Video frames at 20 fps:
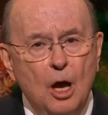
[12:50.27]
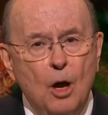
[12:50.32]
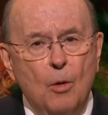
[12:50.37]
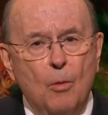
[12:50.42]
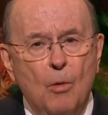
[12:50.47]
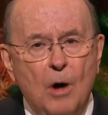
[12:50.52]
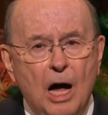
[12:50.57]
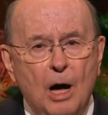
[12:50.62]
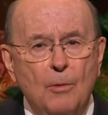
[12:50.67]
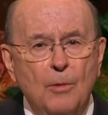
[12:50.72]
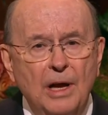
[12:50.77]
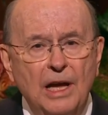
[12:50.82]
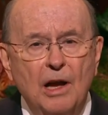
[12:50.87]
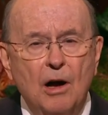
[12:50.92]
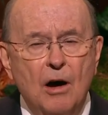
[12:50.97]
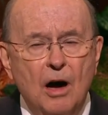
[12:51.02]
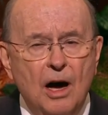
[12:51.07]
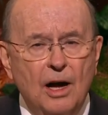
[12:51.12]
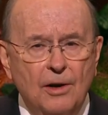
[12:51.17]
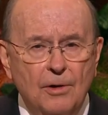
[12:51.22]
While we
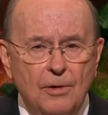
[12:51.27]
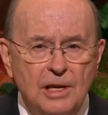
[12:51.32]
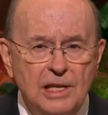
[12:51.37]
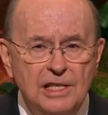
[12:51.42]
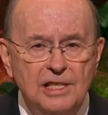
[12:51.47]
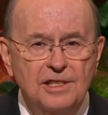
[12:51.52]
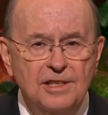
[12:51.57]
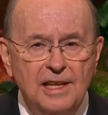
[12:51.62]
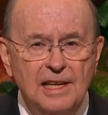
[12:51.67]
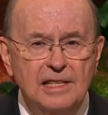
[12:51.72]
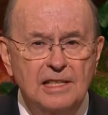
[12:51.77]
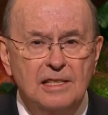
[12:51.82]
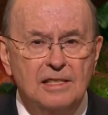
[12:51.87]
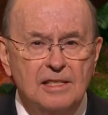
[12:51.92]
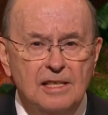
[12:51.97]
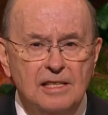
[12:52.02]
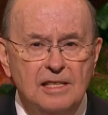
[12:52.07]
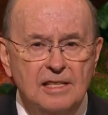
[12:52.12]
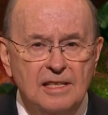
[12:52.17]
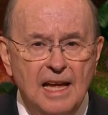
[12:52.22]
honor and
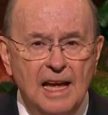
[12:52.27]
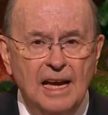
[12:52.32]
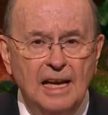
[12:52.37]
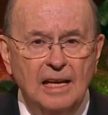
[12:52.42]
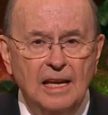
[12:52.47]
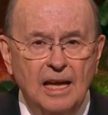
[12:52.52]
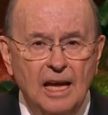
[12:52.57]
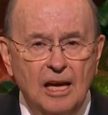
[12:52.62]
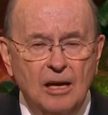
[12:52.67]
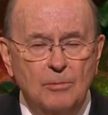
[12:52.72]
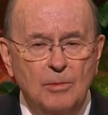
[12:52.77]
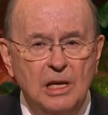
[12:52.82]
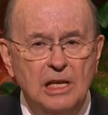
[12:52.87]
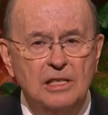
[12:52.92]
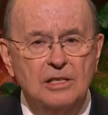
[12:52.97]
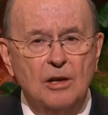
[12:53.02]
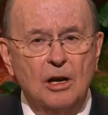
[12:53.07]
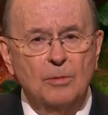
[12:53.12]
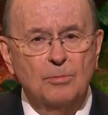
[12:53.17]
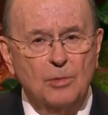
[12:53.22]
sustain him
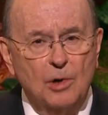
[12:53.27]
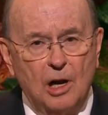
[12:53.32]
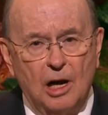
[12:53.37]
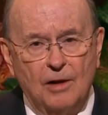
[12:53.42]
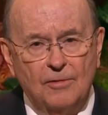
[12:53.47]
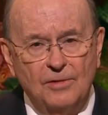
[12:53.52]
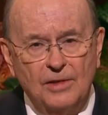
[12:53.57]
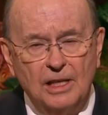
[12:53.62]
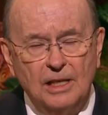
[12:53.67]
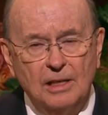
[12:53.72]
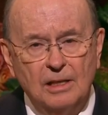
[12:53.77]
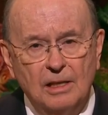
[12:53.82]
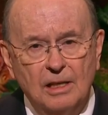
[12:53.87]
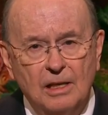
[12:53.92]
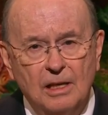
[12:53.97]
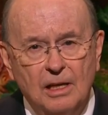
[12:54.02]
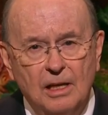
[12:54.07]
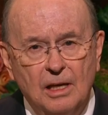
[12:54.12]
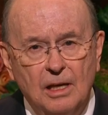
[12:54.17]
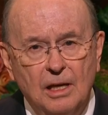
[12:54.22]
as our prophet,
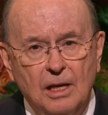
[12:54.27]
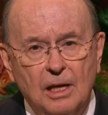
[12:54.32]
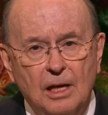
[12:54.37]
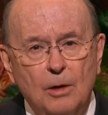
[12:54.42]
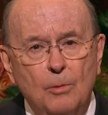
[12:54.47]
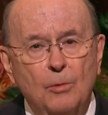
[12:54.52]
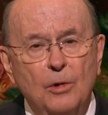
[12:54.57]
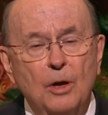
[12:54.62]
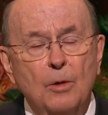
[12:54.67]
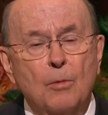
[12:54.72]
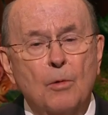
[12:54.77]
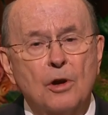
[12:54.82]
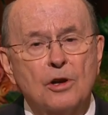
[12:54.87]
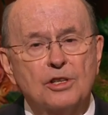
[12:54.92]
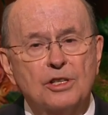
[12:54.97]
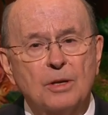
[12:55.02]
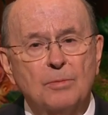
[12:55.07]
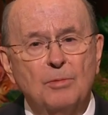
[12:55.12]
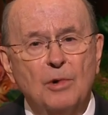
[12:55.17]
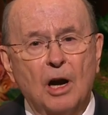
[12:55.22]
we
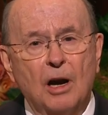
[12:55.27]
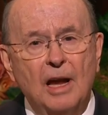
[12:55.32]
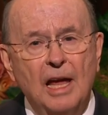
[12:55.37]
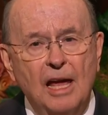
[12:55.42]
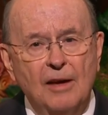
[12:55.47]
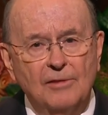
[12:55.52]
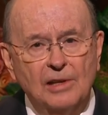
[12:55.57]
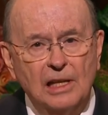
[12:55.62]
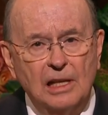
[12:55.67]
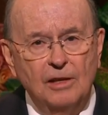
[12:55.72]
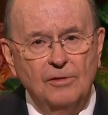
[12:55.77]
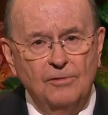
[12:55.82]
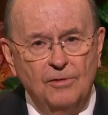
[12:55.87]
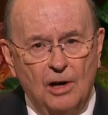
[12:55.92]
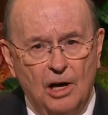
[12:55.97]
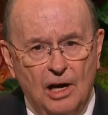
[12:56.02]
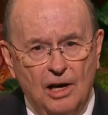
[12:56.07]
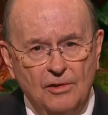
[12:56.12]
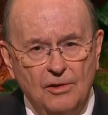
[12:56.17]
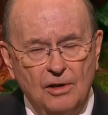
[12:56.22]
worship our Heavenly
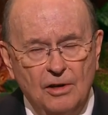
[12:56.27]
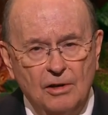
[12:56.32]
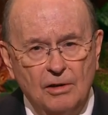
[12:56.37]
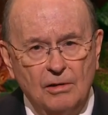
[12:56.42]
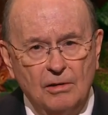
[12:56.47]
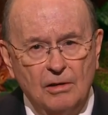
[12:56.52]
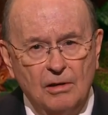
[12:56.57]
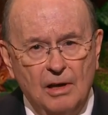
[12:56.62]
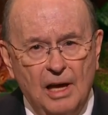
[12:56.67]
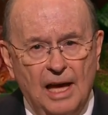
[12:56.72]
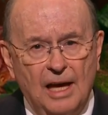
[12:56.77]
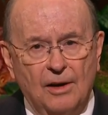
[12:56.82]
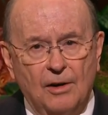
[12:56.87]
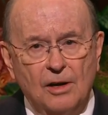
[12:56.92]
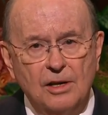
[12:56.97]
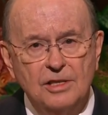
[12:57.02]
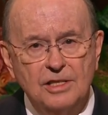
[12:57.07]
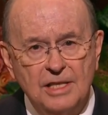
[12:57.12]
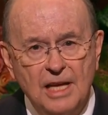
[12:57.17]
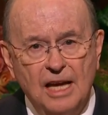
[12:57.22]
Father and
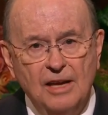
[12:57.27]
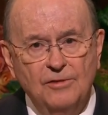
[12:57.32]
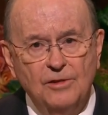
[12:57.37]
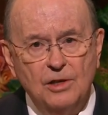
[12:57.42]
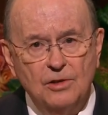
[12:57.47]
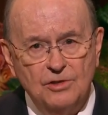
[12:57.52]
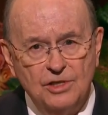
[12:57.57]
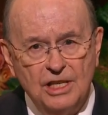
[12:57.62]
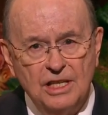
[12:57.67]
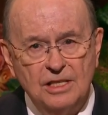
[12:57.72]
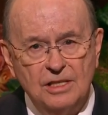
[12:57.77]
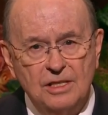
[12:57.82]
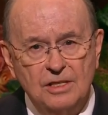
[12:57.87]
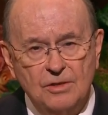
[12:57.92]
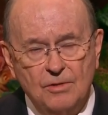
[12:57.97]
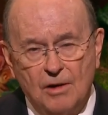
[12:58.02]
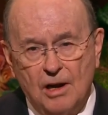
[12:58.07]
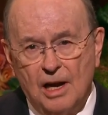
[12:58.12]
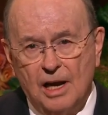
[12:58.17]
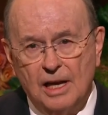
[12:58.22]
our Savior, Jesus
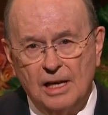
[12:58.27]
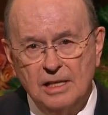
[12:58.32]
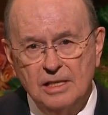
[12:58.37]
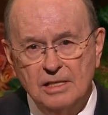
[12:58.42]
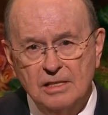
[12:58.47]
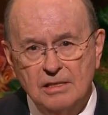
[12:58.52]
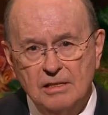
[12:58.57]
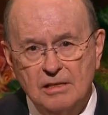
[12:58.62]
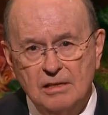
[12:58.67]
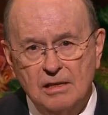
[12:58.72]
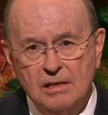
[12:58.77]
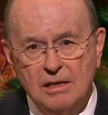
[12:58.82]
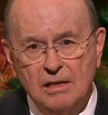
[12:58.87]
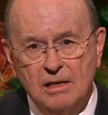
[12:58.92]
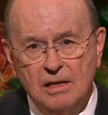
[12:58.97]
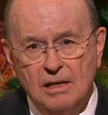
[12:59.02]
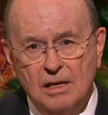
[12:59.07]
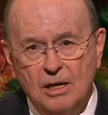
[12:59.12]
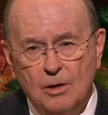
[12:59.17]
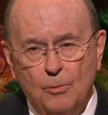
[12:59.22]
Christ.
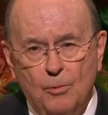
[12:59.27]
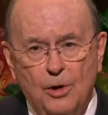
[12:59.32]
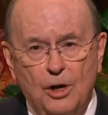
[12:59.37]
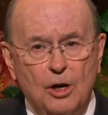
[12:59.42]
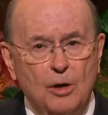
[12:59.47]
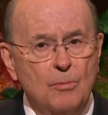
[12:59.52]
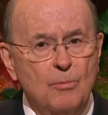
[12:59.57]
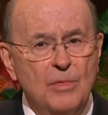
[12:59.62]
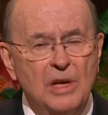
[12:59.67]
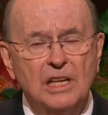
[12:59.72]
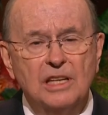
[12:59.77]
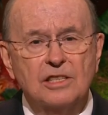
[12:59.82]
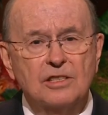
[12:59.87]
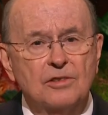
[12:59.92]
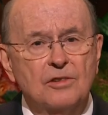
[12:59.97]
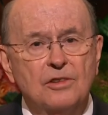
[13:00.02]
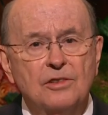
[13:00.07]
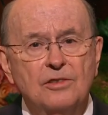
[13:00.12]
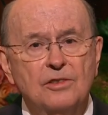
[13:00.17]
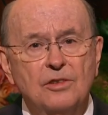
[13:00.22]
We are
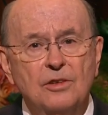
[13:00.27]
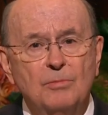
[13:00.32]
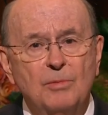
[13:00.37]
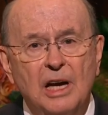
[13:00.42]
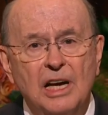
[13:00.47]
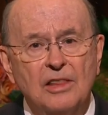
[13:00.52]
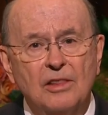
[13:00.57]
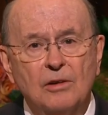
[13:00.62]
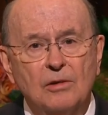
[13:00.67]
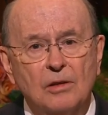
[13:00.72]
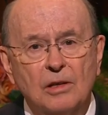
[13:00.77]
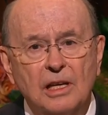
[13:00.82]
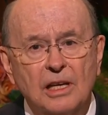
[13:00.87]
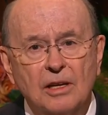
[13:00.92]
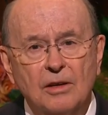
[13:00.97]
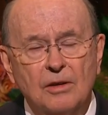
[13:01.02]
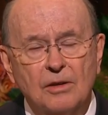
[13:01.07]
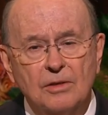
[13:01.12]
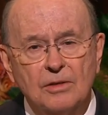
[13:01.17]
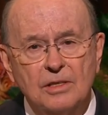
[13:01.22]
ministered to by the Holy
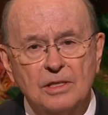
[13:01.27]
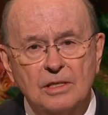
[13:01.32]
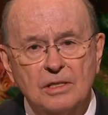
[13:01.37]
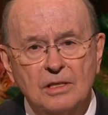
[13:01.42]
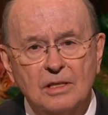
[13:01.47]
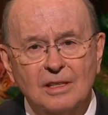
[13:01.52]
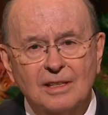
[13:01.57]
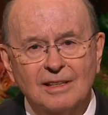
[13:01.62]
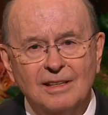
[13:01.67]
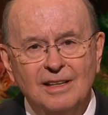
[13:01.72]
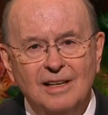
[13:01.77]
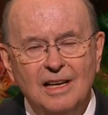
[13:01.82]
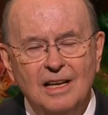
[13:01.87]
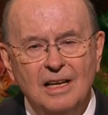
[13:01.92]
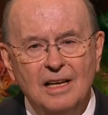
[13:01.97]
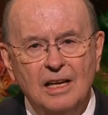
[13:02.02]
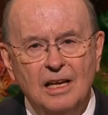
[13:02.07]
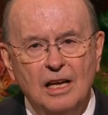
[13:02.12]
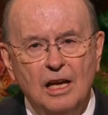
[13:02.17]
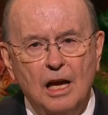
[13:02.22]
Ghost.
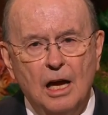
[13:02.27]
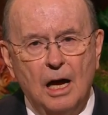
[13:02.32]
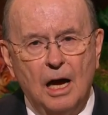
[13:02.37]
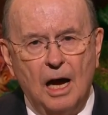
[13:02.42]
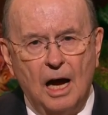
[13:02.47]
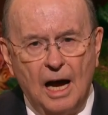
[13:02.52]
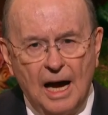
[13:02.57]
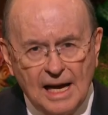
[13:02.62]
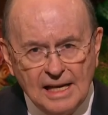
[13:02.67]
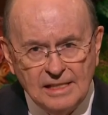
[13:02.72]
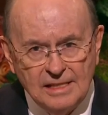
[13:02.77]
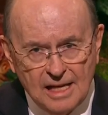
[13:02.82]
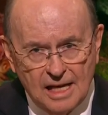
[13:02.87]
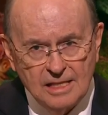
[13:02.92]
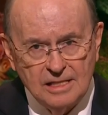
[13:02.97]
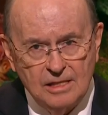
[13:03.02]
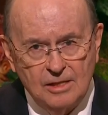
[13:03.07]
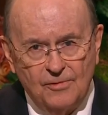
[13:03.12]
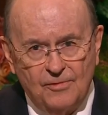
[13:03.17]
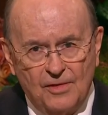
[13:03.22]
I
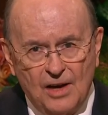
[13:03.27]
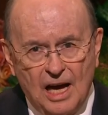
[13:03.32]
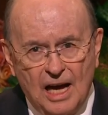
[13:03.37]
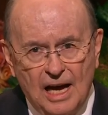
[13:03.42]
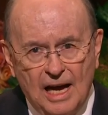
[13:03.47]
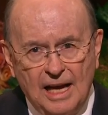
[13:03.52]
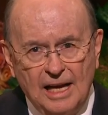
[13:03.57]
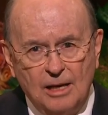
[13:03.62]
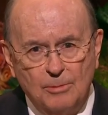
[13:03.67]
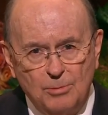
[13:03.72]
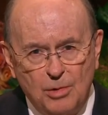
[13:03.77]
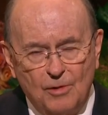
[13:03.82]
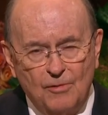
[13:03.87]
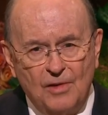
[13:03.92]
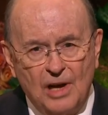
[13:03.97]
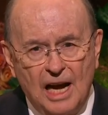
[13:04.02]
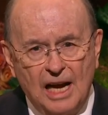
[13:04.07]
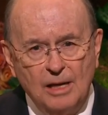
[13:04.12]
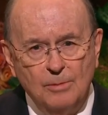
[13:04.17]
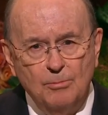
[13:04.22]
testify and
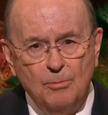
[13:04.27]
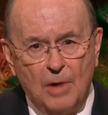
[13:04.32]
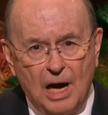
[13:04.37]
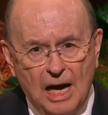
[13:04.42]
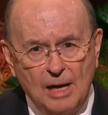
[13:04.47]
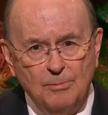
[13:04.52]
provide my